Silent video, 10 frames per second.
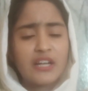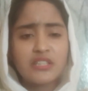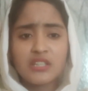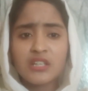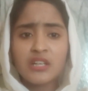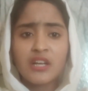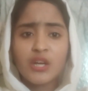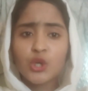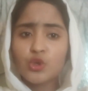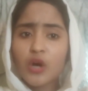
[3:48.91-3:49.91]

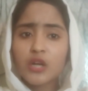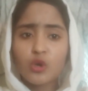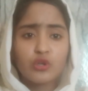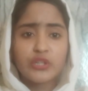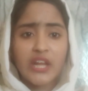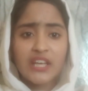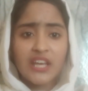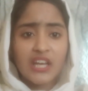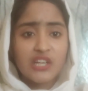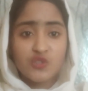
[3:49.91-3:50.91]
Until you are not
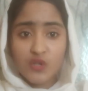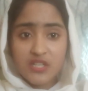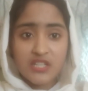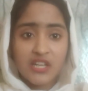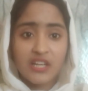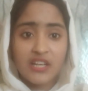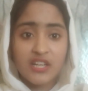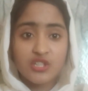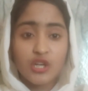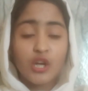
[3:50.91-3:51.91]
taking interest in
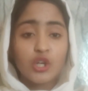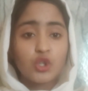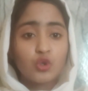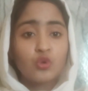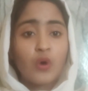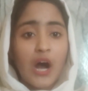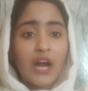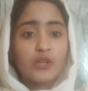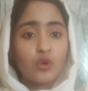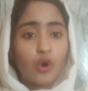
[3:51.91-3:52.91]
English, you
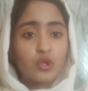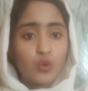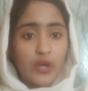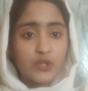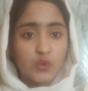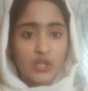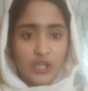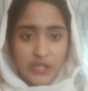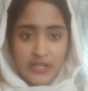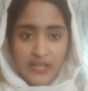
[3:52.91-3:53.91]
are not going to
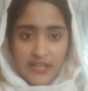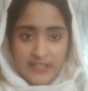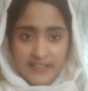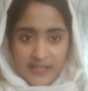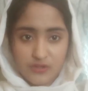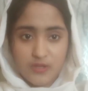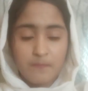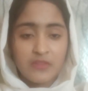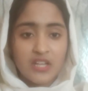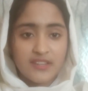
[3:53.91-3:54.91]
learn English.